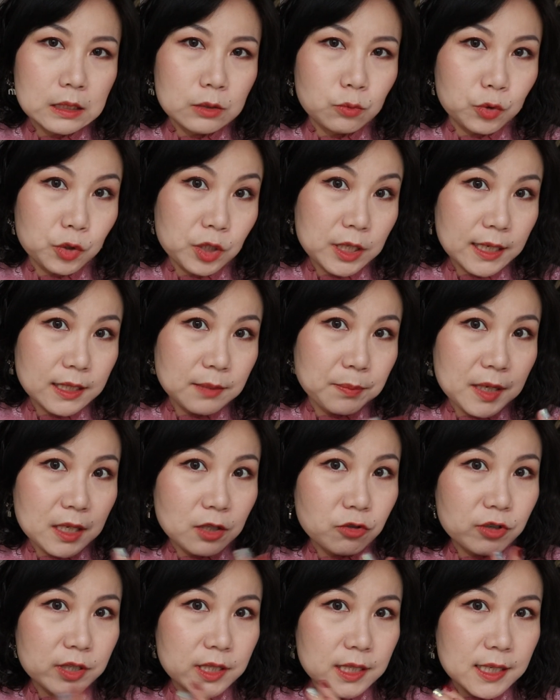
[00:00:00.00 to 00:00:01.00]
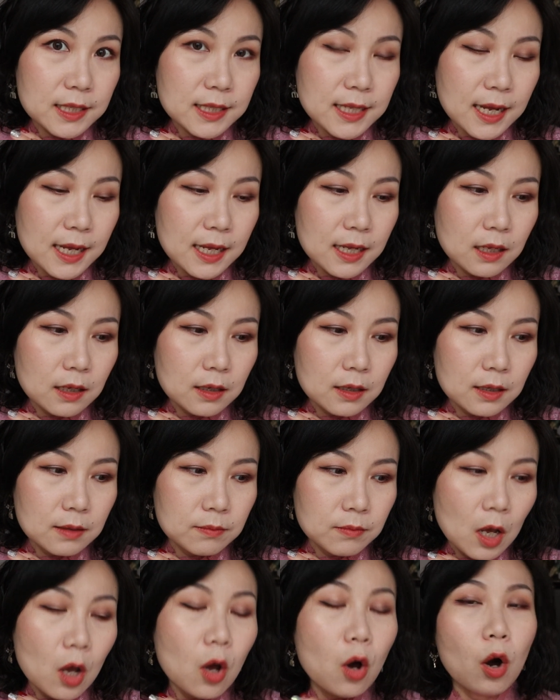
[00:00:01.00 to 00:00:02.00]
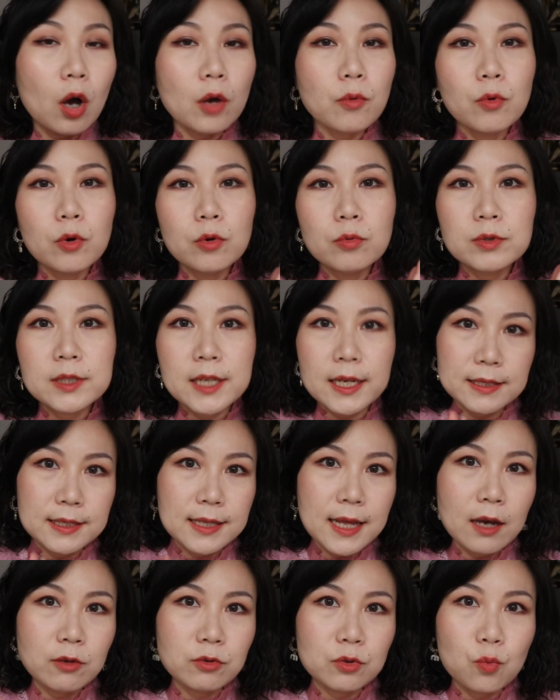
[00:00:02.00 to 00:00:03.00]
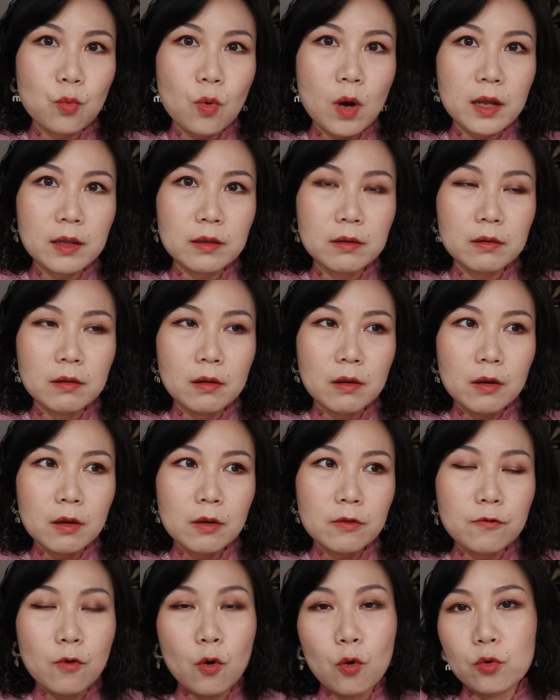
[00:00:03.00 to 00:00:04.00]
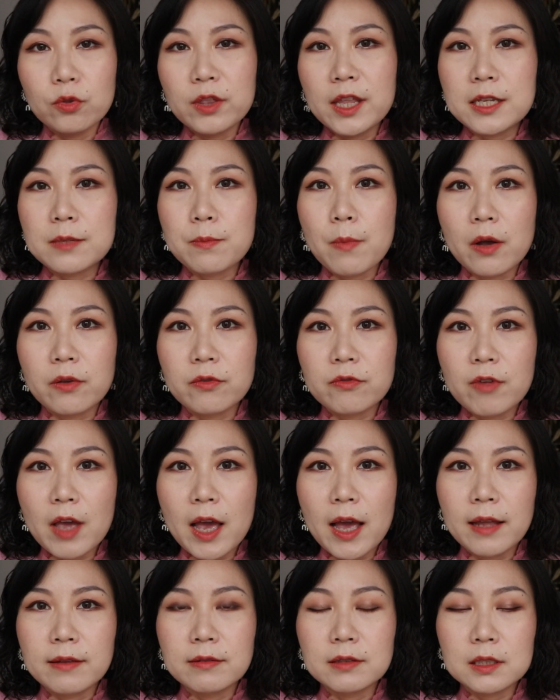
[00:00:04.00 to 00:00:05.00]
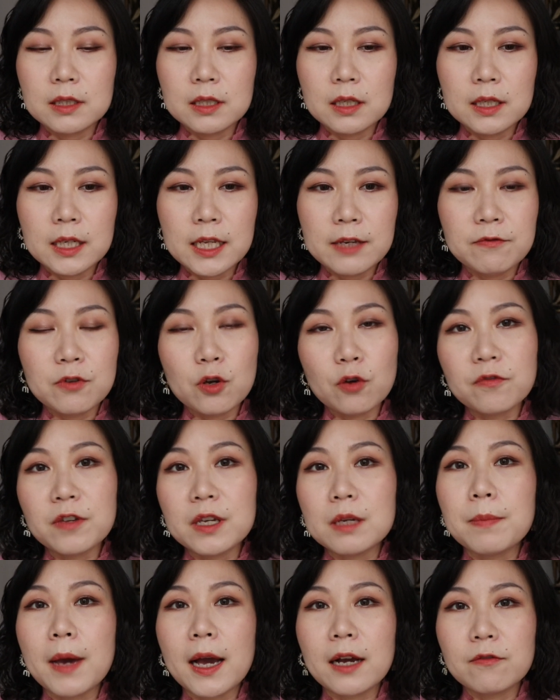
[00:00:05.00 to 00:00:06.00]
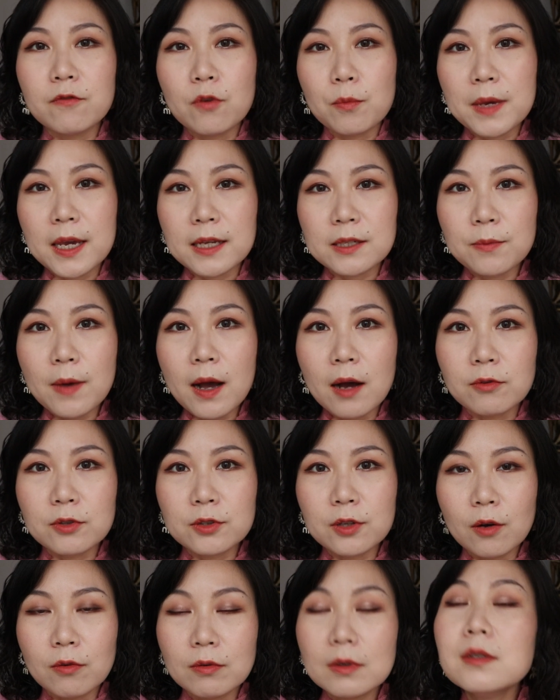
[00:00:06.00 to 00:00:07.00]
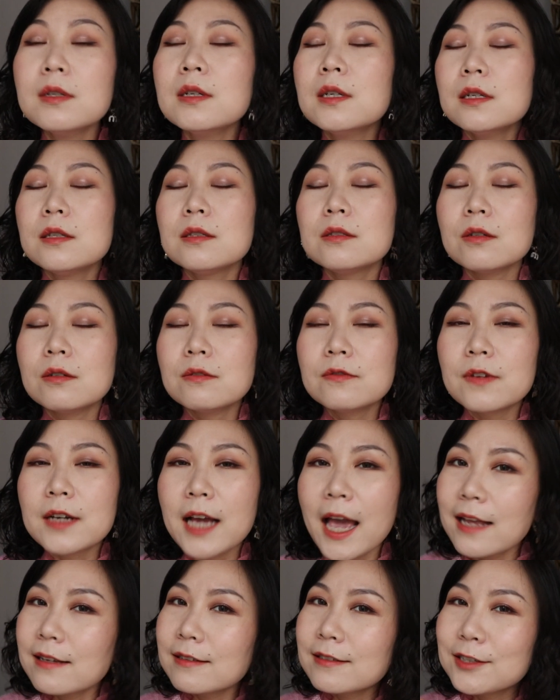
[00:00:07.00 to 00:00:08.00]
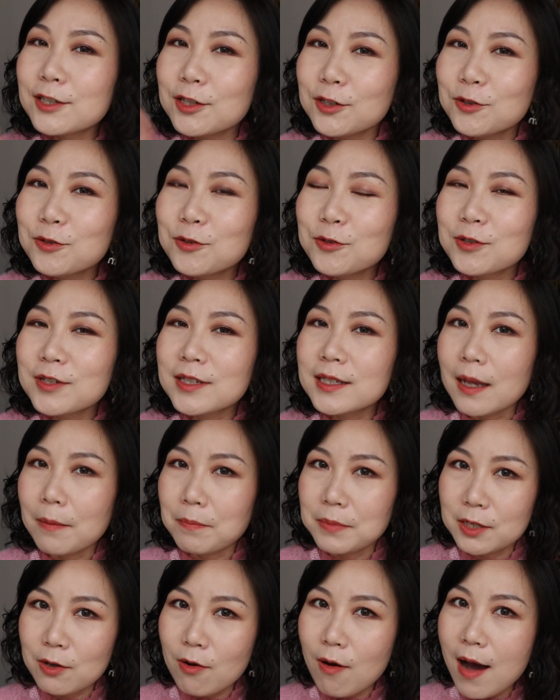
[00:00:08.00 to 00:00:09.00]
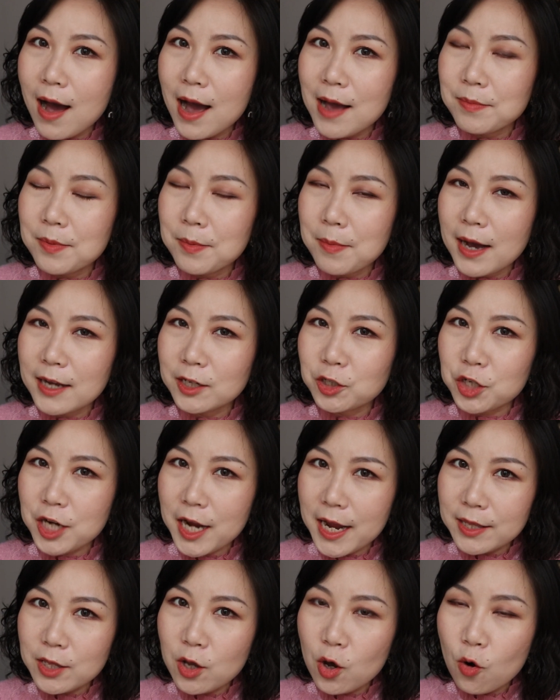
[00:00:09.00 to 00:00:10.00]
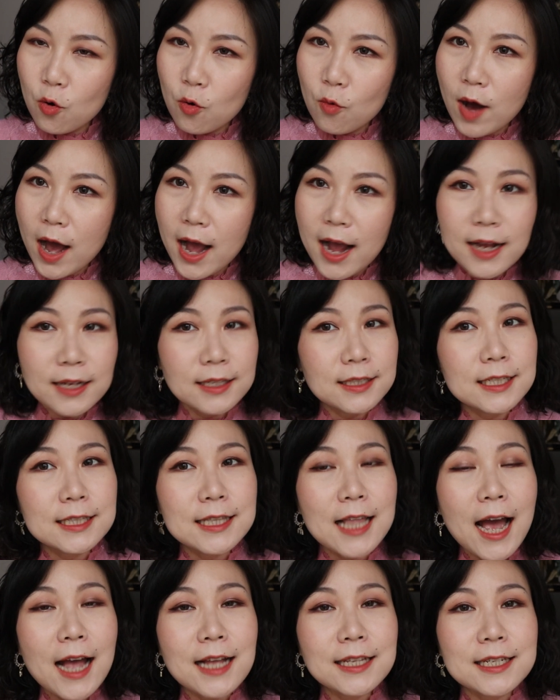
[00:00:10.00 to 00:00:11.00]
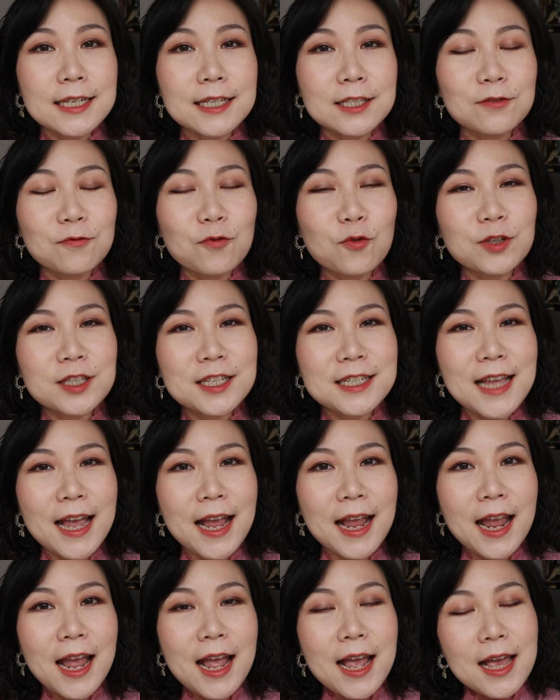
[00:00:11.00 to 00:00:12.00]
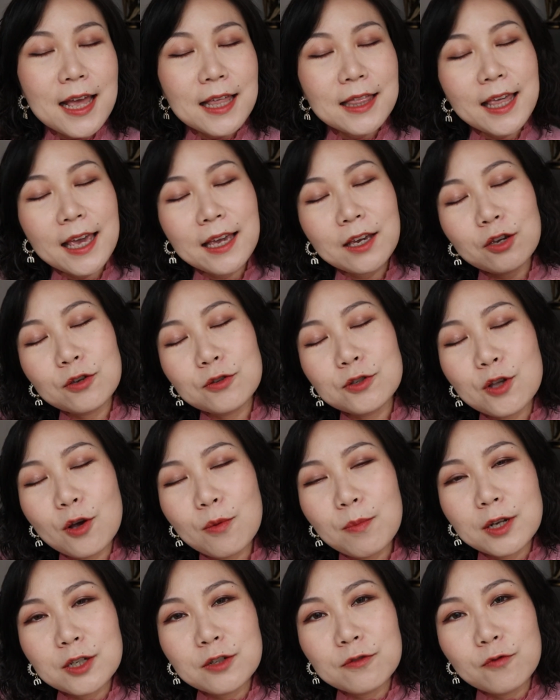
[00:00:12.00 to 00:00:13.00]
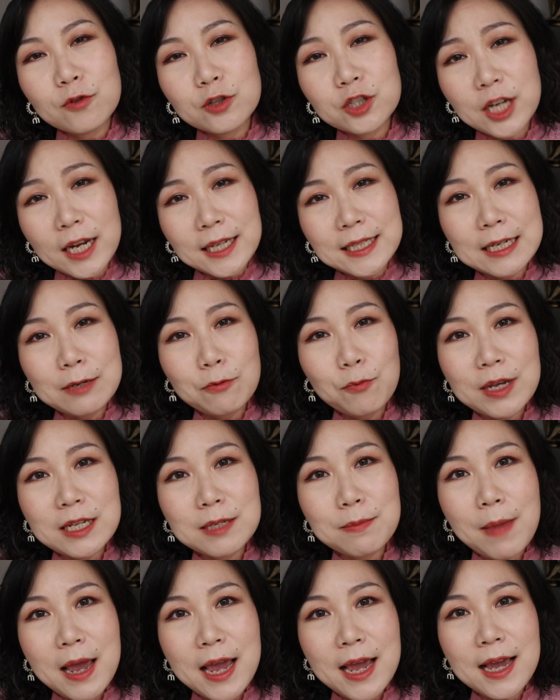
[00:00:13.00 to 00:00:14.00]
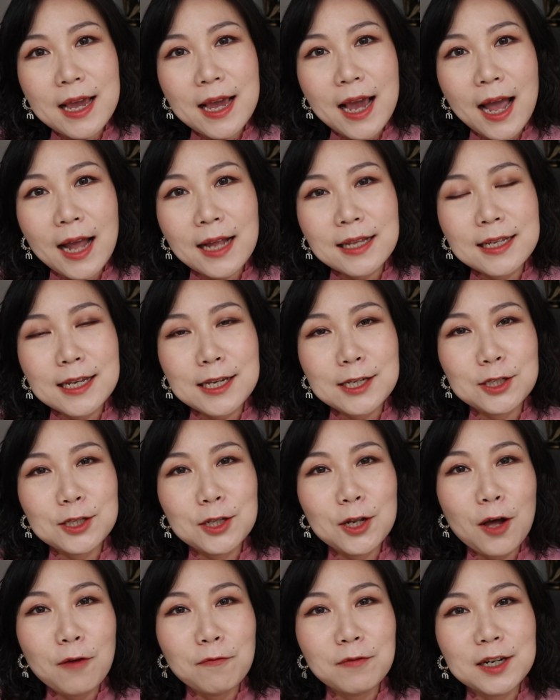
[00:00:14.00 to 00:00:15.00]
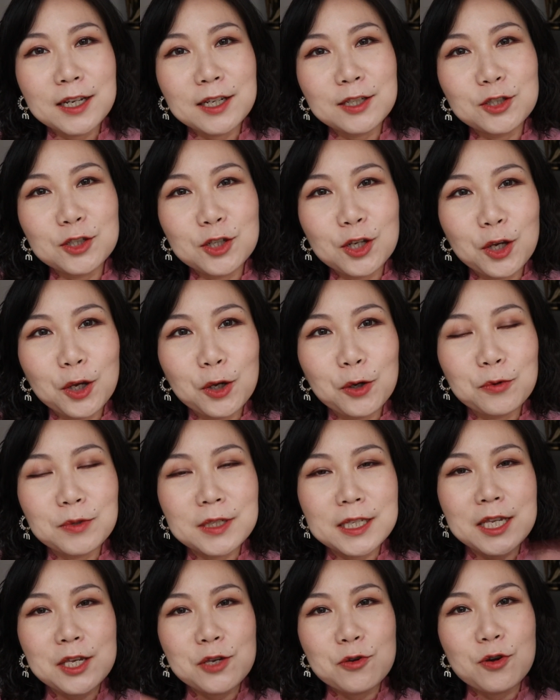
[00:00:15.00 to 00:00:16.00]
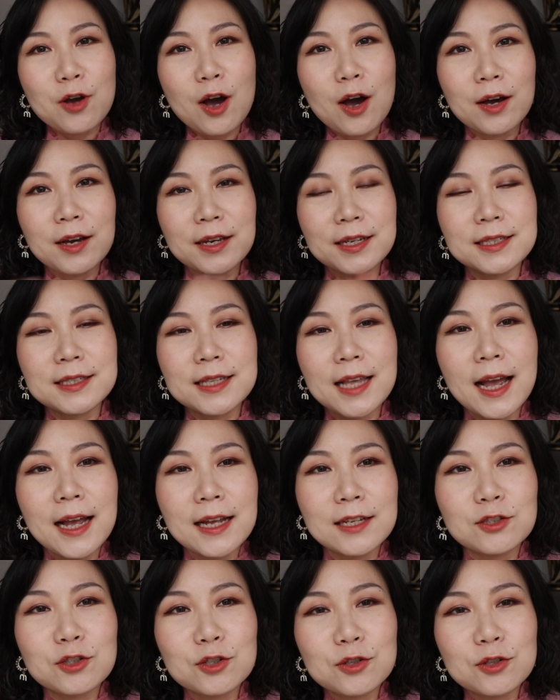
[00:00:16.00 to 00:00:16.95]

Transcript: would you guys be interested in that? I will test out one for this month and leave your feedback for me as well. So don't forget to subscribe my channel, and that is for today. Thank you so much for chatting with me, and it's lovely to see you guys and